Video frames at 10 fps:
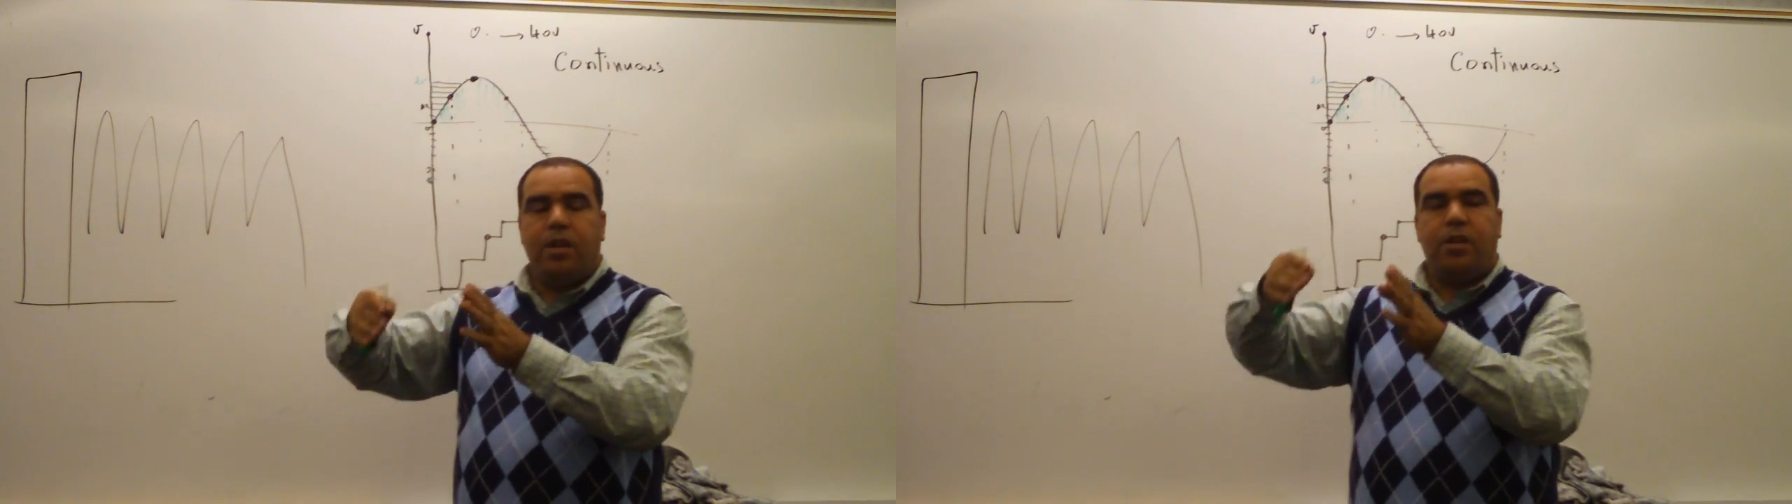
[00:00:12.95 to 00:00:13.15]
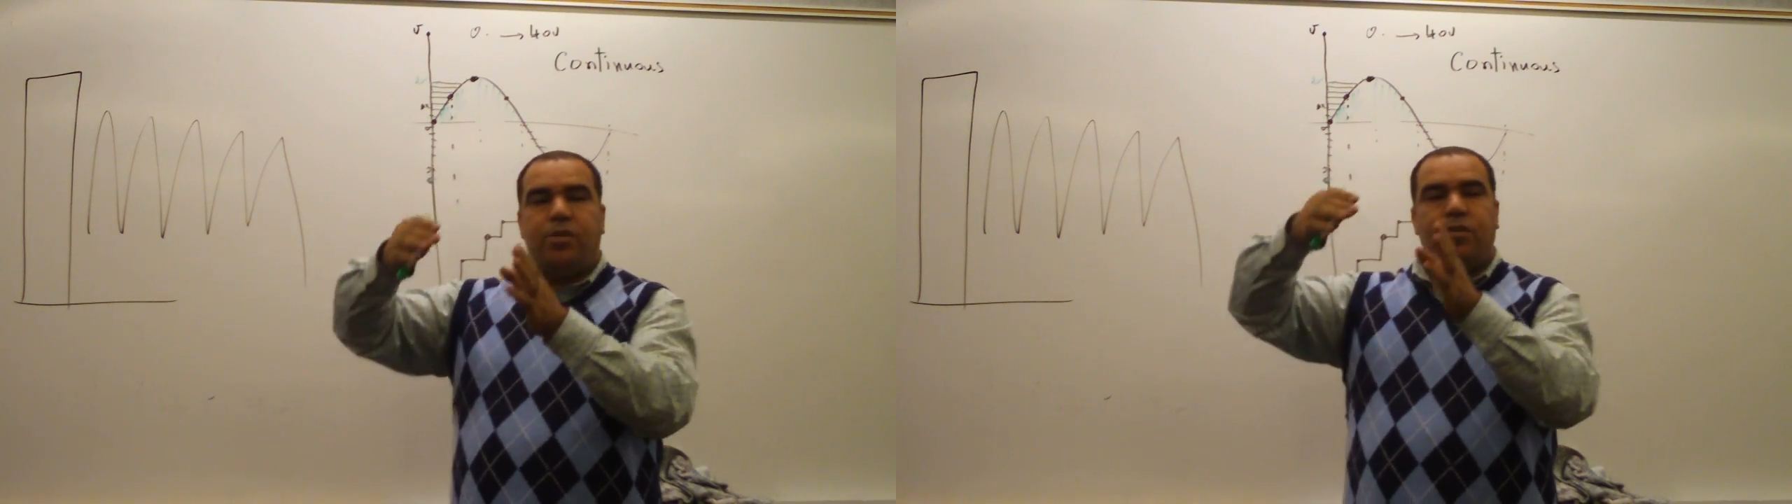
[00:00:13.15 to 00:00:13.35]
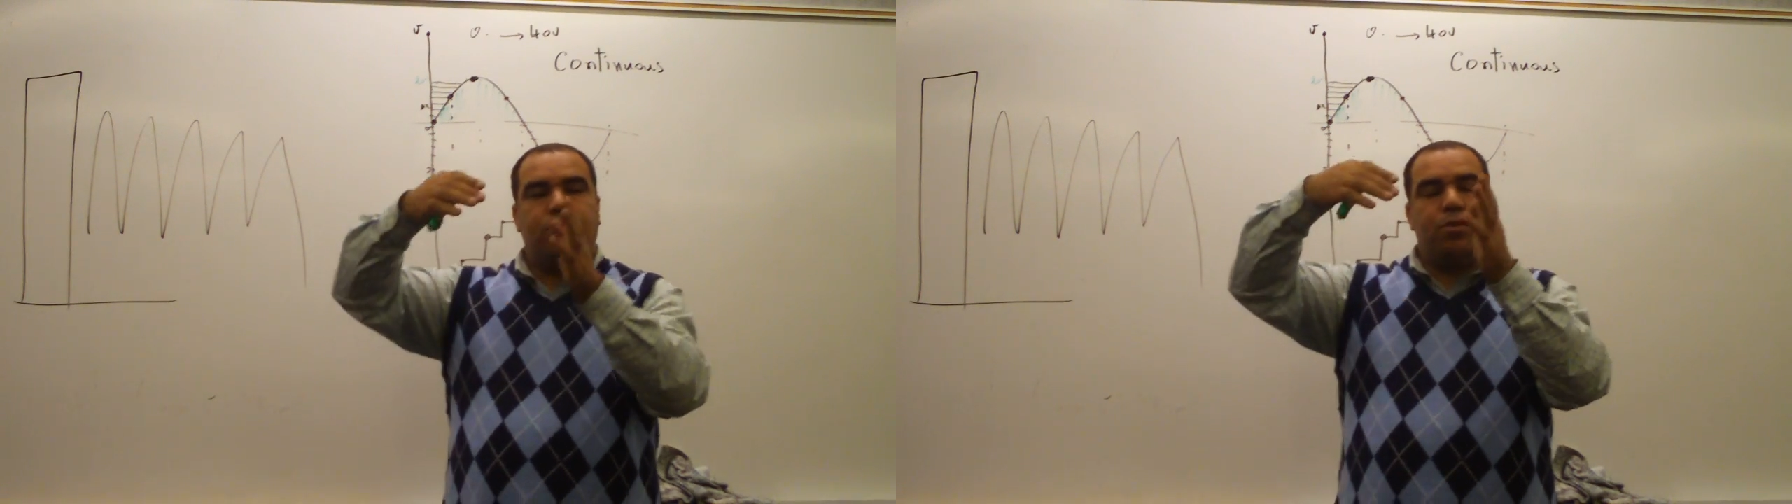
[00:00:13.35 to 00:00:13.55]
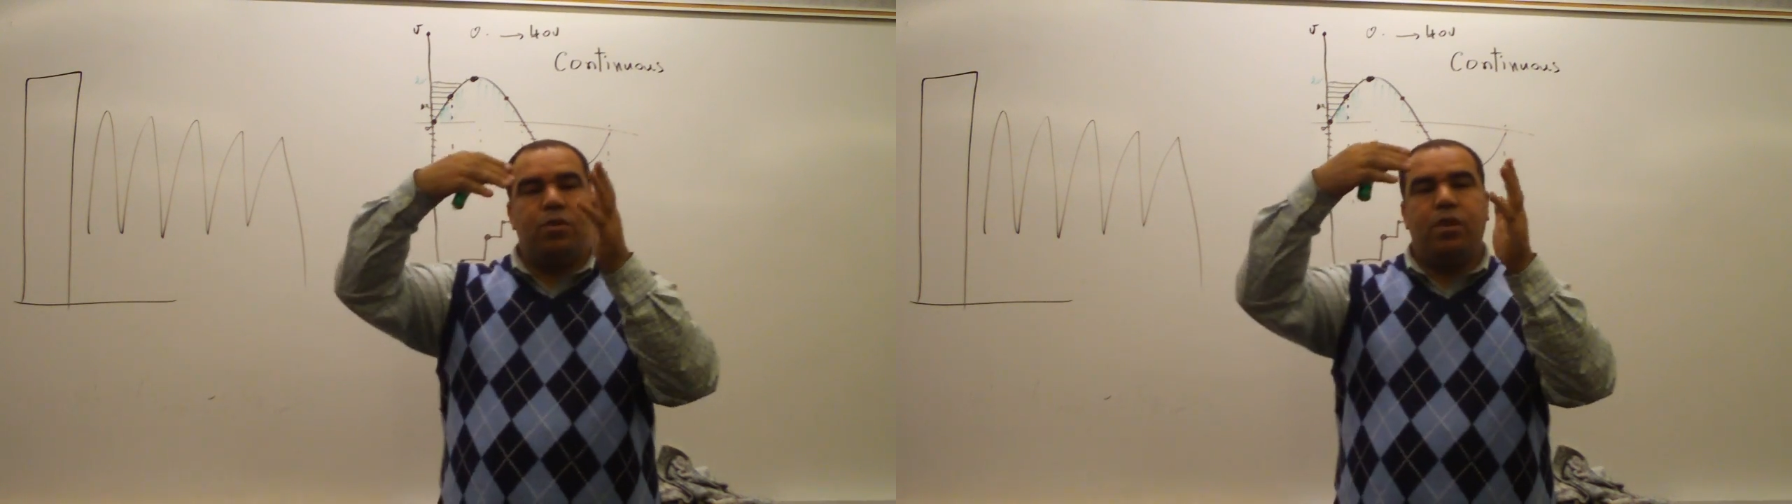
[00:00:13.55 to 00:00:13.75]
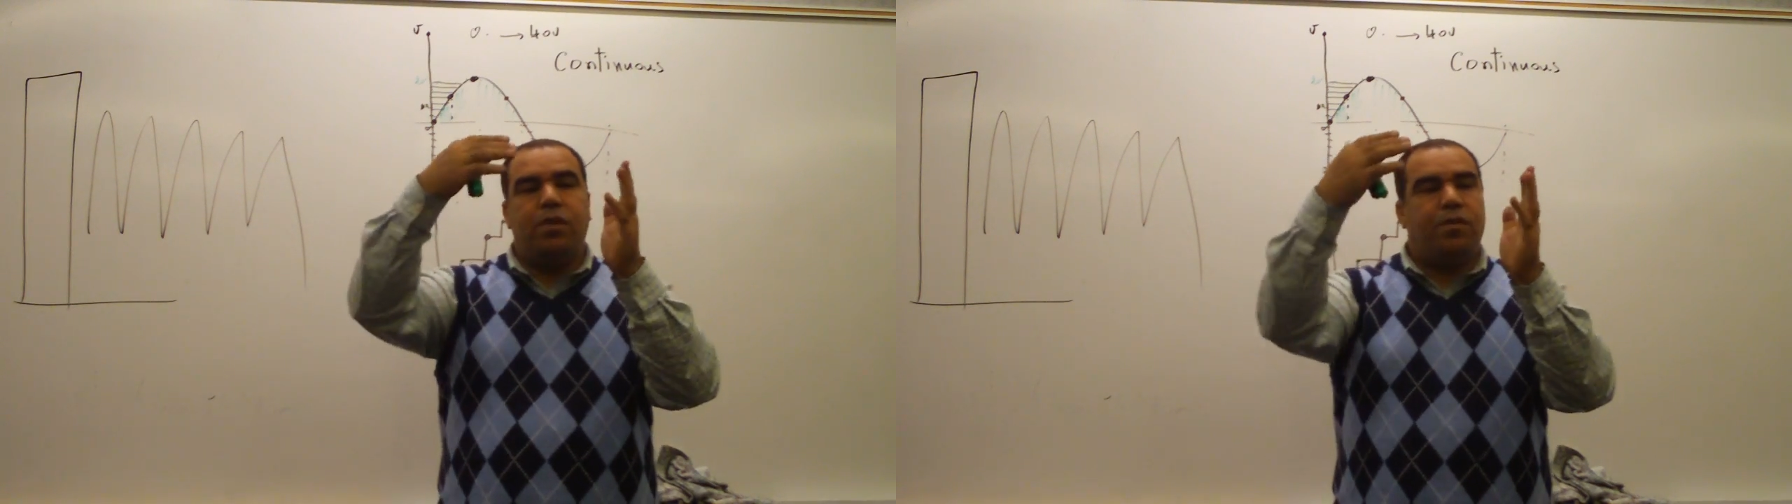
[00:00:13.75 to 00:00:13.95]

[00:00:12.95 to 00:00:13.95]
into